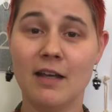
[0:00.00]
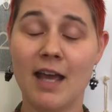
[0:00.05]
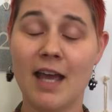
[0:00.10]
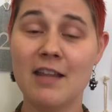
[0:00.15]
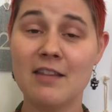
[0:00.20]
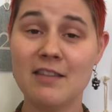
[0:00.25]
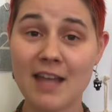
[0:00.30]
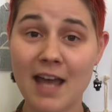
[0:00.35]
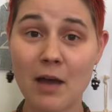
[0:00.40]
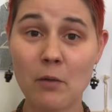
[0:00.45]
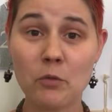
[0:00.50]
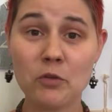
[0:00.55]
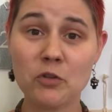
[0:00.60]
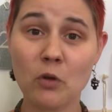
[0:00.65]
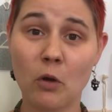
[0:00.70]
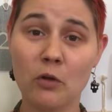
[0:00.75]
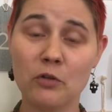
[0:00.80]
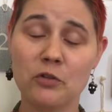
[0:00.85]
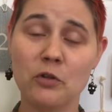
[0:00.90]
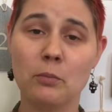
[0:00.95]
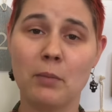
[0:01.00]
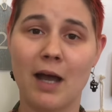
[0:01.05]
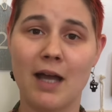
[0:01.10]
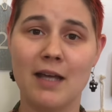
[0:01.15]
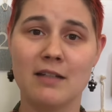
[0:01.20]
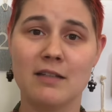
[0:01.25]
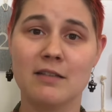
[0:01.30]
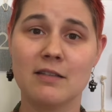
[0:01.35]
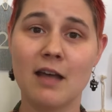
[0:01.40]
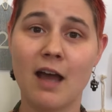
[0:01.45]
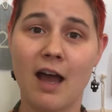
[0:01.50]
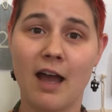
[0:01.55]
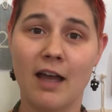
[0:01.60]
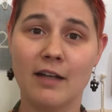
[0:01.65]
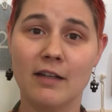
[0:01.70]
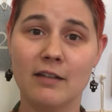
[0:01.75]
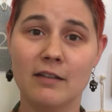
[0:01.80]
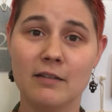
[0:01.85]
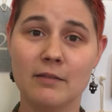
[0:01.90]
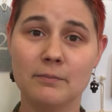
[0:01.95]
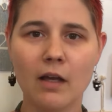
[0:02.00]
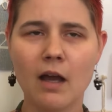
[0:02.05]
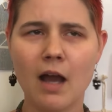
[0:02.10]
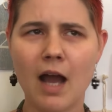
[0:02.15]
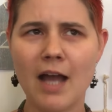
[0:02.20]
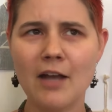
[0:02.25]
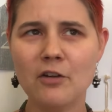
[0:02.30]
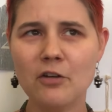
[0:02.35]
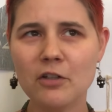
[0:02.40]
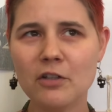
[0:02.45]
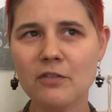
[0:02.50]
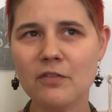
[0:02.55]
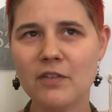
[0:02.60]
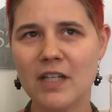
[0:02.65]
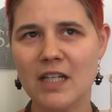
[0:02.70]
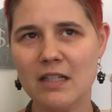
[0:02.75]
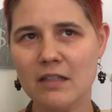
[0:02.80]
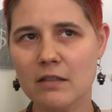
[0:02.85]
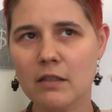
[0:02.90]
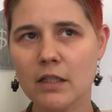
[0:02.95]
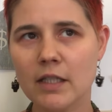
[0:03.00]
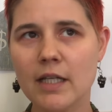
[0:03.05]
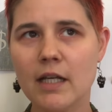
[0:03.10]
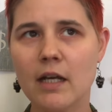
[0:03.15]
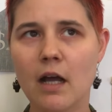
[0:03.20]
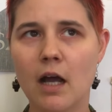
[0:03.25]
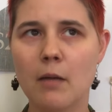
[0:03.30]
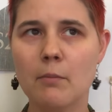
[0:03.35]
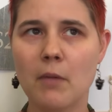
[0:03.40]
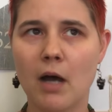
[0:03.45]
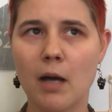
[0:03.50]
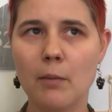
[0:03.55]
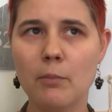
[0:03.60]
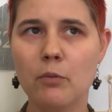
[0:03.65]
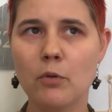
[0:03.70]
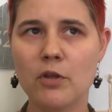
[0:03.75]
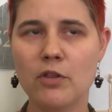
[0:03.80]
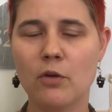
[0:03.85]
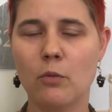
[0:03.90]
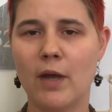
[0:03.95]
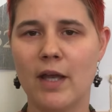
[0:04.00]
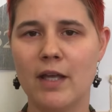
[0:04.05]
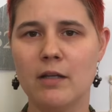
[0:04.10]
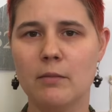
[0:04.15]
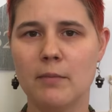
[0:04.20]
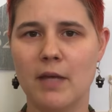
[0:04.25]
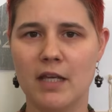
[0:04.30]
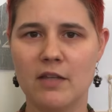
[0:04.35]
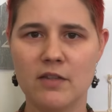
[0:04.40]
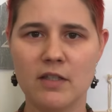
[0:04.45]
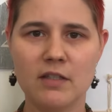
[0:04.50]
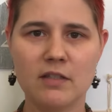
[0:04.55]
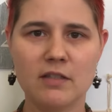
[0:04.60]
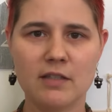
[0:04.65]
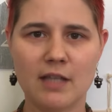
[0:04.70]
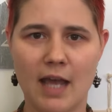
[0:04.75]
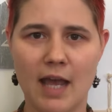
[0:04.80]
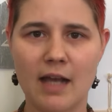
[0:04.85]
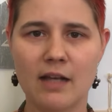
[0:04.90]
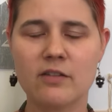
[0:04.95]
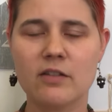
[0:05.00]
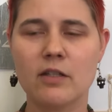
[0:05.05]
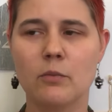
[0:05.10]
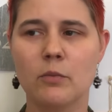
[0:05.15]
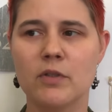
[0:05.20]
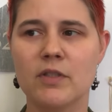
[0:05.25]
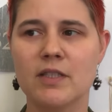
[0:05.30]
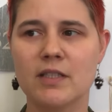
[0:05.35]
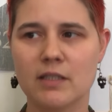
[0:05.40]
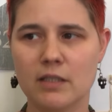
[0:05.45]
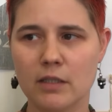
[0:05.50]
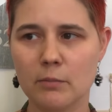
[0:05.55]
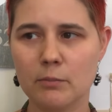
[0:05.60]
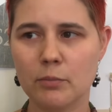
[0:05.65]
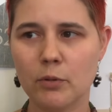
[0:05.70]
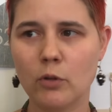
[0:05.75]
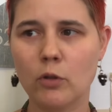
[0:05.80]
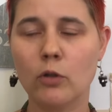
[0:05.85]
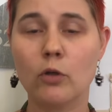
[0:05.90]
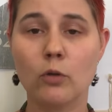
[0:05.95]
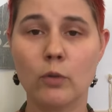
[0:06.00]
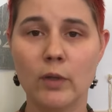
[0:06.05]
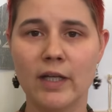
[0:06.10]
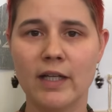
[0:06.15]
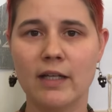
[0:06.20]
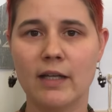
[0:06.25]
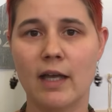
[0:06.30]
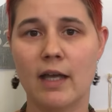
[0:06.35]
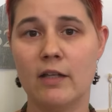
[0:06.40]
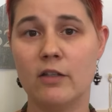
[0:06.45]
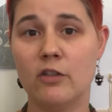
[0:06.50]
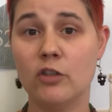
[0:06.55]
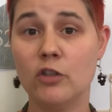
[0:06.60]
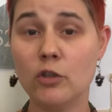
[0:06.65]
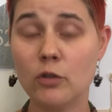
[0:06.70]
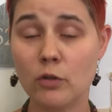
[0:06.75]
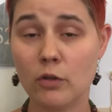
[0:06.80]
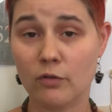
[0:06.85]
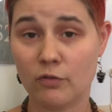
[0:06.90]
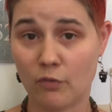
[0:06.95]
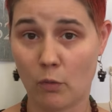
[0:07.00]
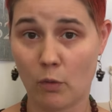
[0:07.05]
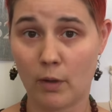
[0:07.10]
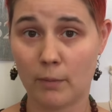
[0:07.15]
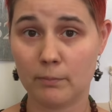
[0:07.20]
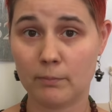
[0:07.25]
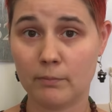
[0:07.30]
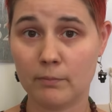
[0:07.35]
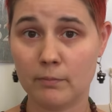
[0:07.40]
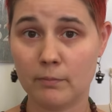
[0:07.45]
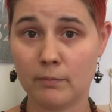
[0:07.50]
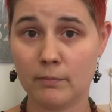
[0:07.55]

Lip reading: And that was also by design. I could have easily come up with a way to make these tags that was simple, quick, and uniform.